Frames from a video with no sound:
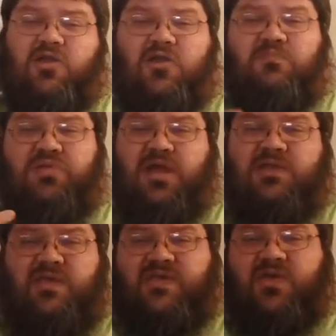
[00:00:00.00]
You could play
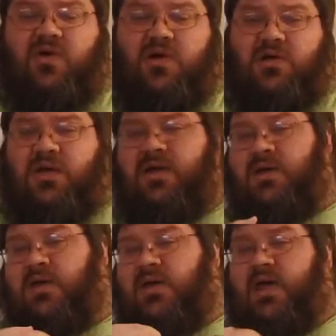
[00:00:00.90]
this song
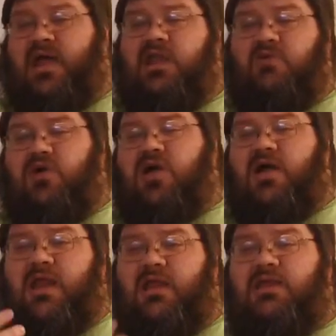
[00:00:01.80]
anywhere
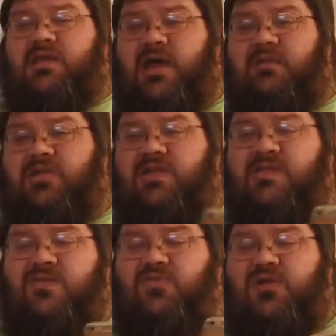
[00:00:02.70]
at any time, and
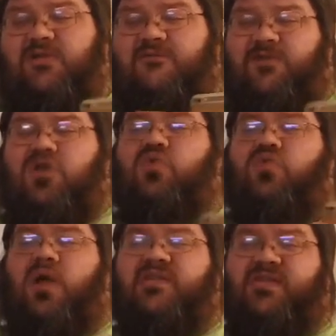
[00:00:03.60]
this is one of the few
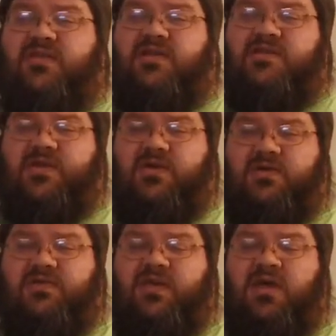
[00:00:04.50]
wrestling
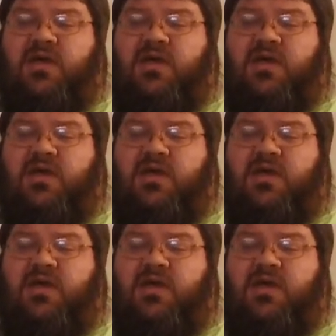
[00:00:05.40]
songs